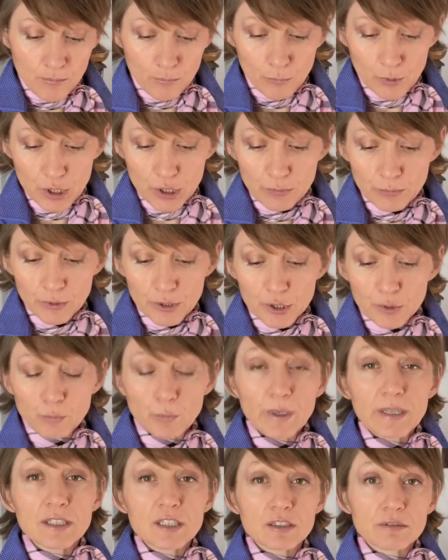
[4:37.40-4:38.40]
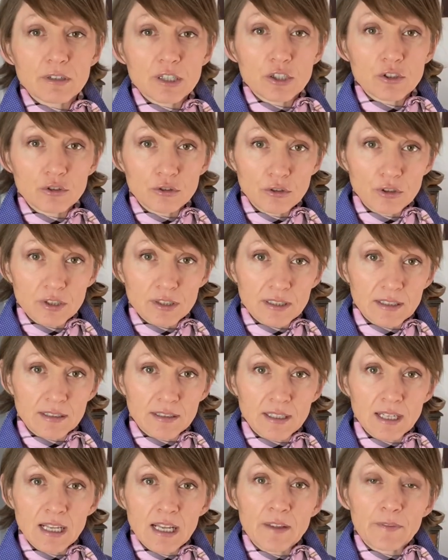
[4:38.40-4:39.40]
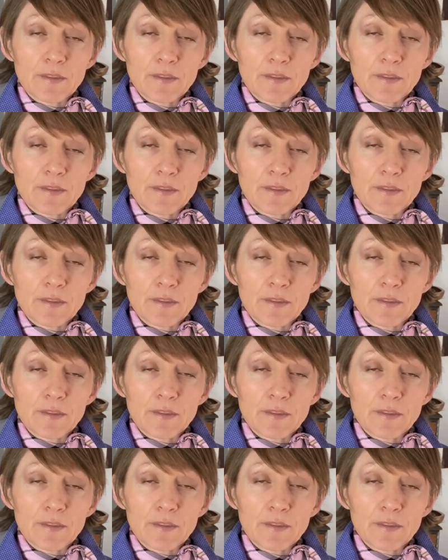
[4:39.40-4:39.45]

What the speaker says: which was Winsor & Newton